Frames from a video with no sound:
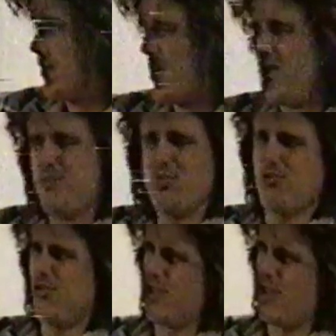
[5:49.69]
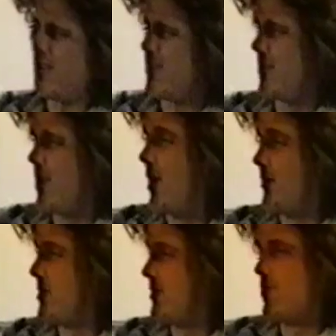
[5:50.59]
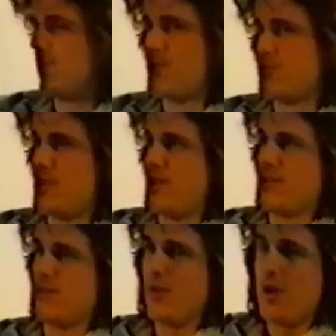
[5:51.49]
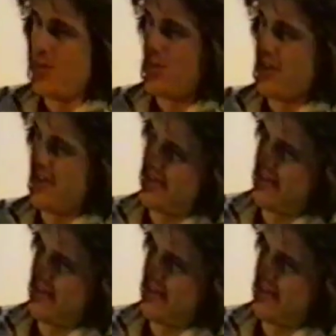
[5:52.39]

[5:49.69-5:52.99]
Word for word: No bullshit. No, no, no. Oh, I mean, you might be. I don't know, but